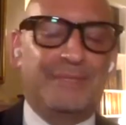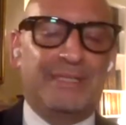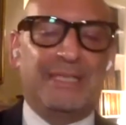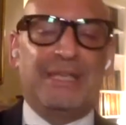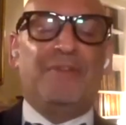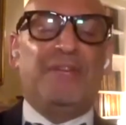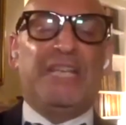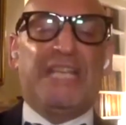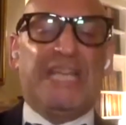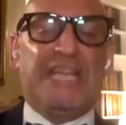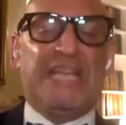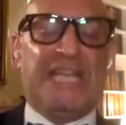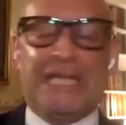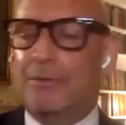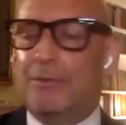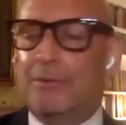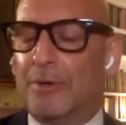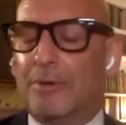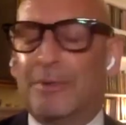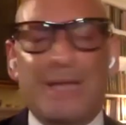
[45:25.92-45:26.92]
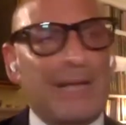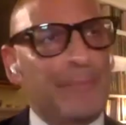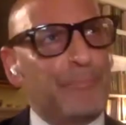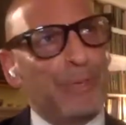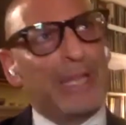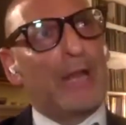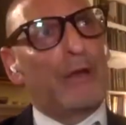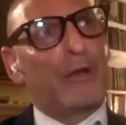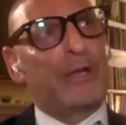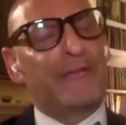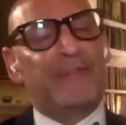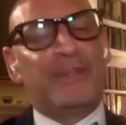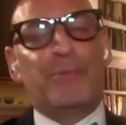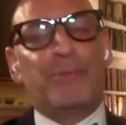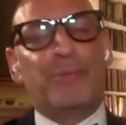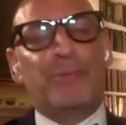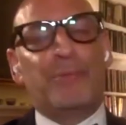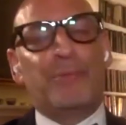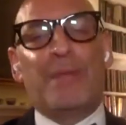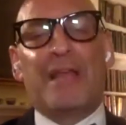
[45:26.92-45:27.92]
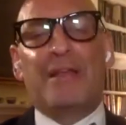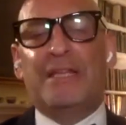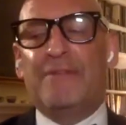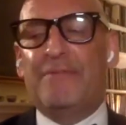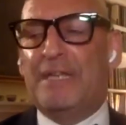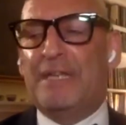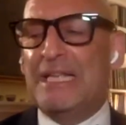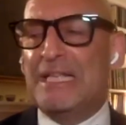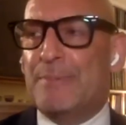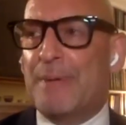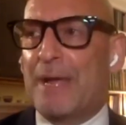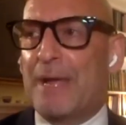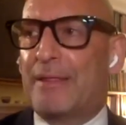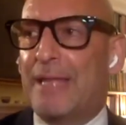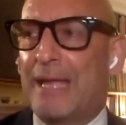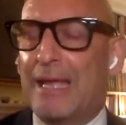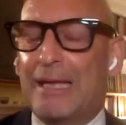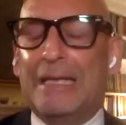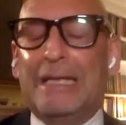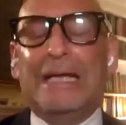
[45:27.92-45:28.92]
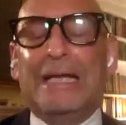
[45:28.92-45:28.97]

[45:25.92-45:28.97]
DVD, or they probably, I don't even think we had DVDs back then.